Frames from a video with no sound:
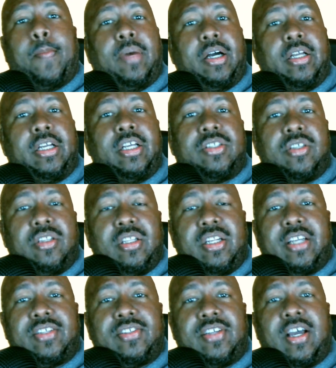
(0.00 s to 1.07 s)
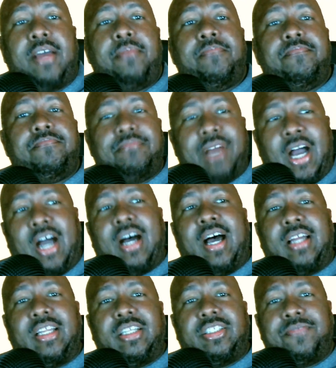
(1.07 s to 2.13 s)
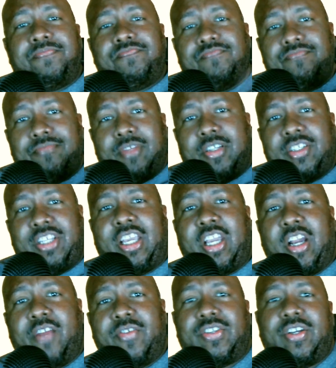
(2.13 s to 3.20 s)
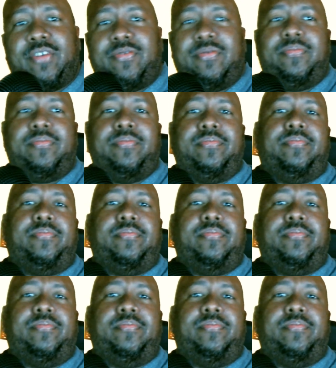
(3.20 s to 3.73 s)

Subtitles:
But until the next time, I'll holler at you. Take care of yourself.